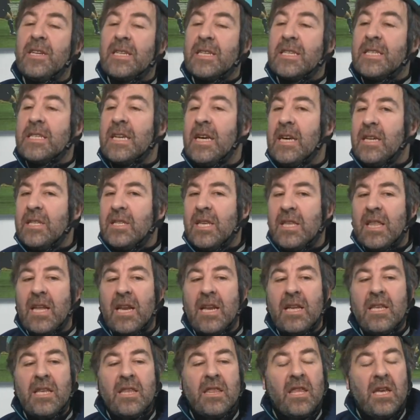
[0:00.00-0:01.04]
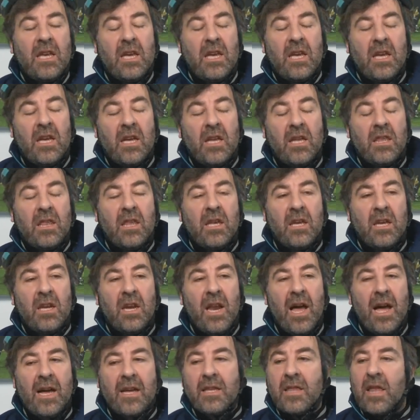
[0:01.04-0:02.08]
greetings. So the the the
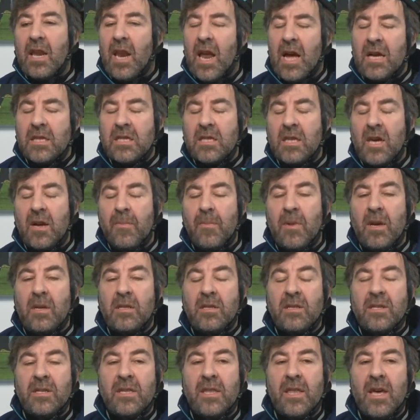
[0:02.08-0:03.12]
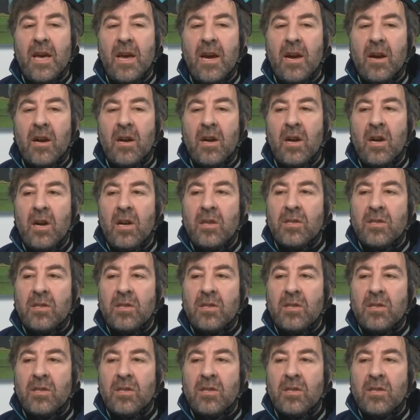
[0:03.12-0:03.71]
la the last time I did there,